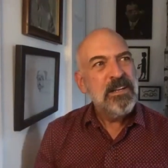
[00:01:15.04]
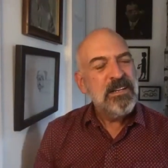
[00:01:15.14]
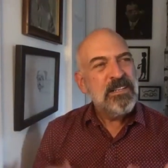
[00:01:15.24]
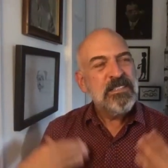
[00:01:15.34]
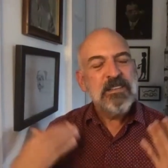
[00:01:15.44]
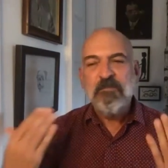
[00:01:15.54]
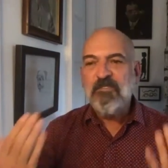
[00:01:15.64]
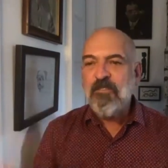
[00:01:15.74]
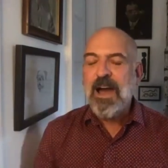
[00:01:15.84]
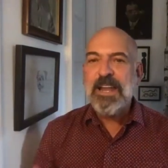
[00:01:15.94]
to
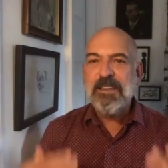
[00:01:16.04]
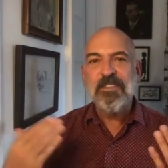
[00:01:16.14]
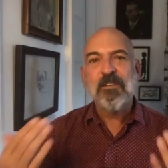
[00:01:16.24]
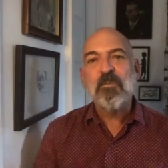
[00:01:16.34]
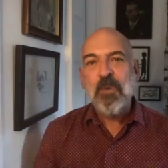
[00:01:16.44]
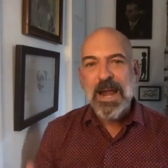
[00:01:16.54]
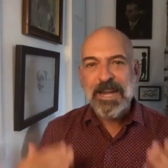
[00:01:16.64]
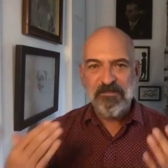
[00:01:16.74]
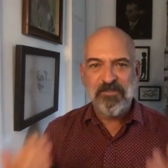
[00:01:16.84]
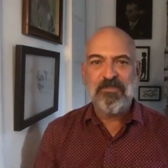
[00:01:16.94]
find the
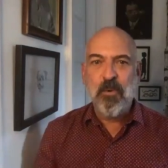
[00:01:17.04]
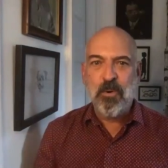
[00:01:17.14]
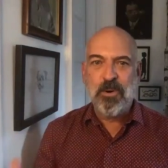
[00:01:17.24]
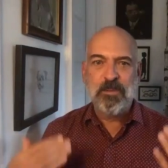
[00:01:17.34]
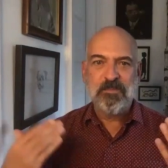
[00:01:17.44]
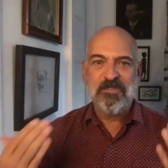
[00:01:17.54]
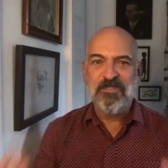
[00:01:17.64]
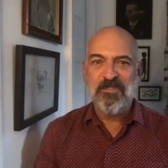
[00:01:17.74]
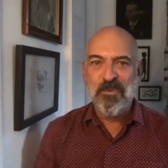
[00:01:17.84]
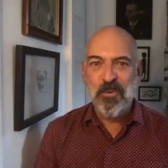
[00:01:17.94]
right form
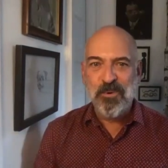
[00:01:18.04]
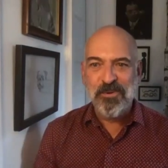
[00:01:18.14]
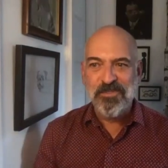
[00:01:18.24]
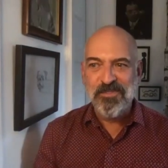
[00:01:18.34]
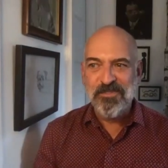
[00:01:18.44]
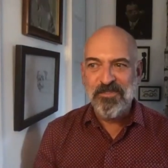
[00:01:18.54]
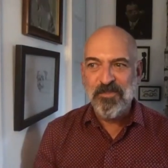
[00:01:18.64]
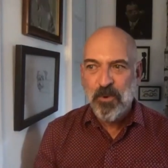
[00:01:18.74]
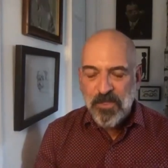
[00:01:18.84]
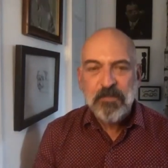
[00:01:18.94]
for,
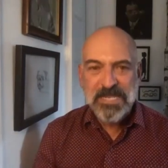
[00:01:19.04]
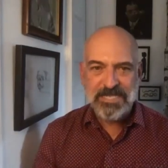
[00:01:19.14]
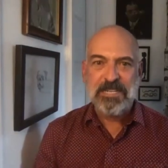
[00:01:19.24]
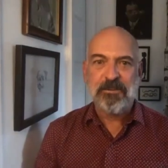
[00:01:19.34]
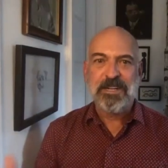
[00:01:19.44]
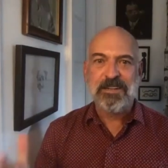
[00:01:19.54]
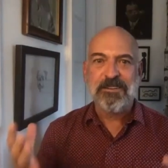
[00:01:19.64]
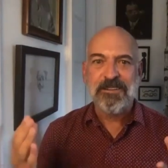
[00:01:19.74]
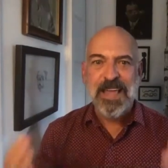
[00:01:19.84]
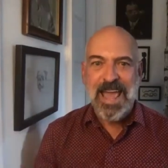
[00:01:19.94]
for the
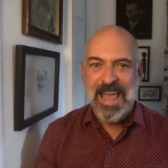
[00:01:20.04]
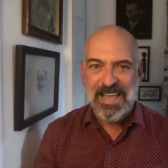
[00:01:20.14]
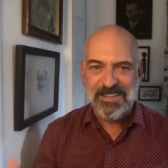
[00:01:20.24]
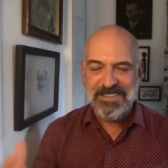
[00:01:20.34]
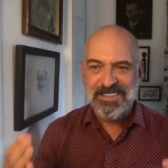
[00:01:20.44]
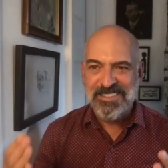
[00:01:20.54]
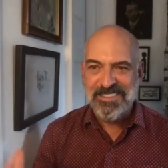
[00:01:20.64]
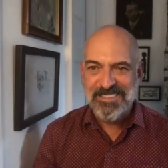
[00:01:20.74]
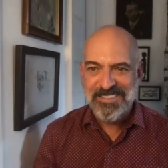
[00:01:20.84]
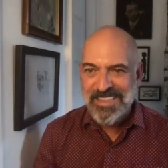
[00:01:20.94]
material at,
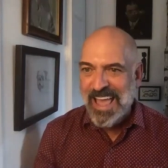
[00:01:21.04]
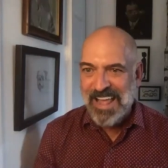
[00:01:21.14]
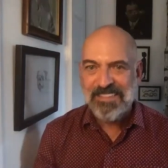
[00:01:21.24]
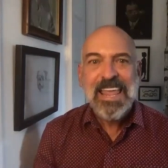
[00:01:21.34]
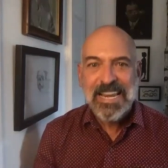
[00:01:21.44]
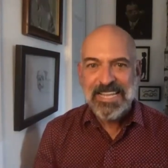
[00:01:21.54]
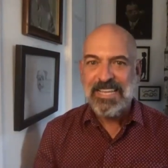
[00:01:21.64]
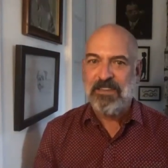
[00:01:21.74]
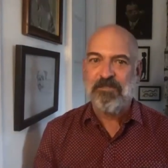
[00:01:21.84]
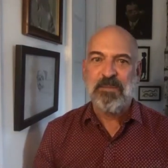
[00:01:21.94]
at any
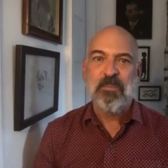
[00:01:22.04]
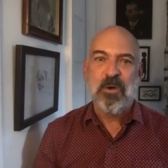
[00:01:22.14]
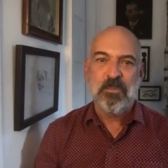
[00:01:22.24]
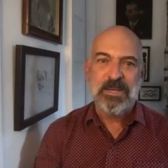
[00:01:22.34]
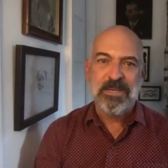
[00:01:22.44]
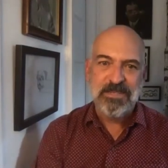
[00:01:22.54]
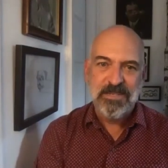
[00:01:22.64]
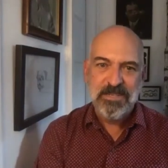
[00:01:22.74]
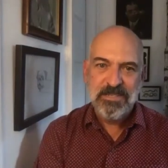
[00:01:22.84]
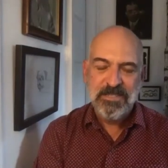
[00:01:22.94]
given moment.
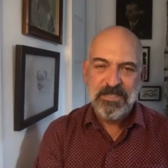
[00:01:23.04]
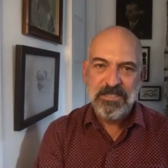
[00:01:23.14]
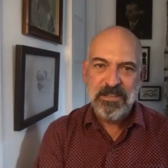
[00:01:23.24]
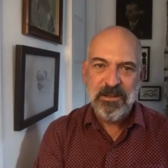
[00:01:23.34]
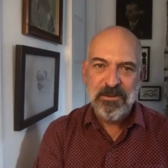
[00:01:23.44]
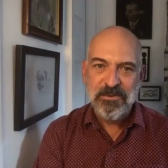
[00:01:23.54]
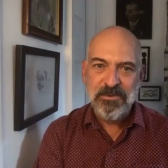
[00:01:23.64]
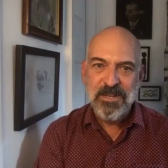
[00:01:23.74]
So